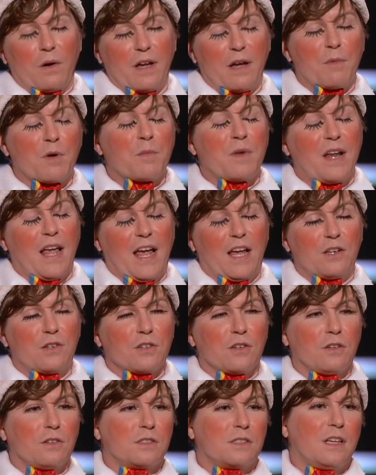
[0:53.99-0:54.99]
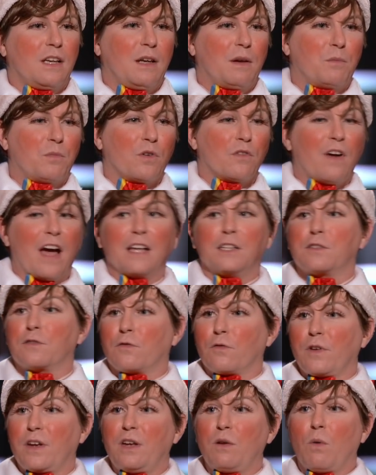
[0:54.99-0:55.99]
Imerman Angels provides
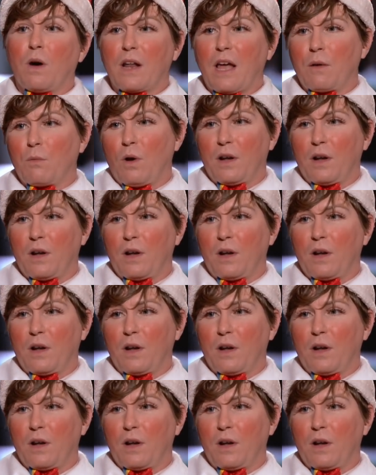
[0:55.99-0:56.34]
free one -on